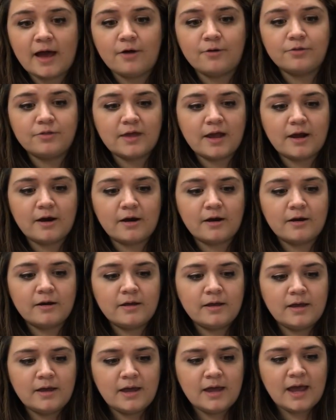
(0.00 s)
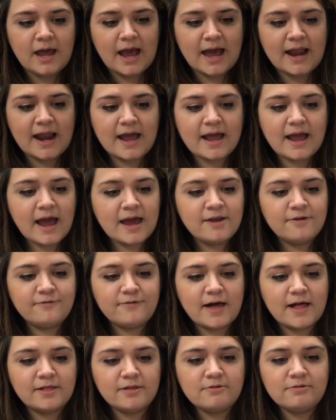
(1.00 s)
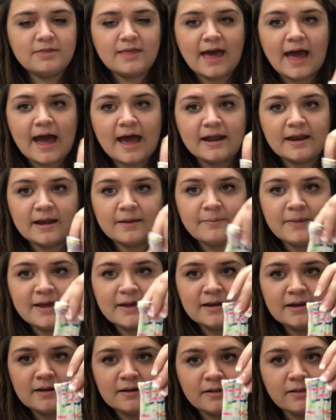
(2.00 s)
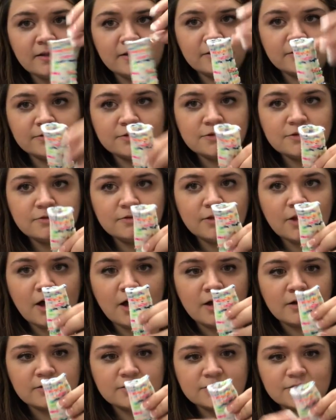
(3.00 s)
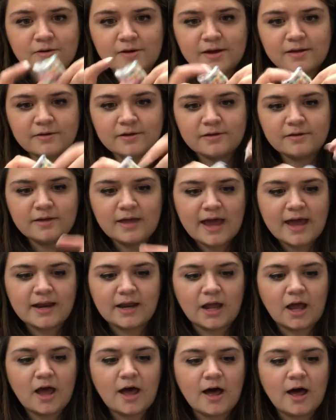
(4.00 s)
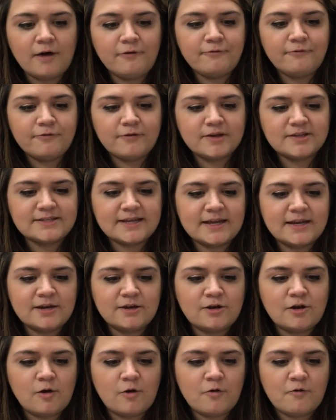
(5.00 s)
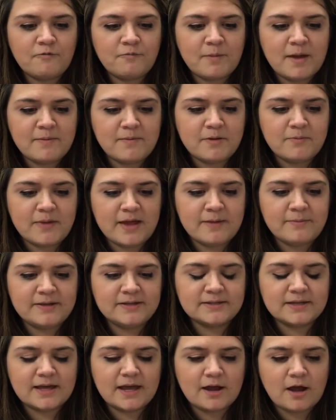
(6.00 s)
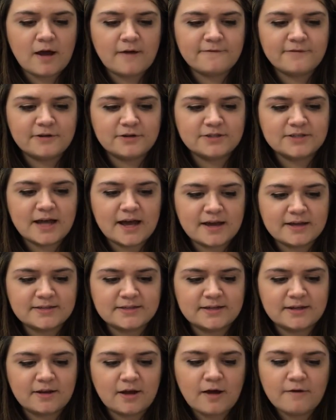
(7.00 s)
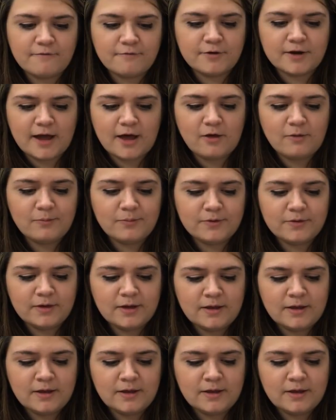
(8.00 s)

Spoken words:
out there. And I kind of followed that, and I made it a little too long, so I had a cuff, because I didn't know if maybe babies kick off their socks and a cuff would help.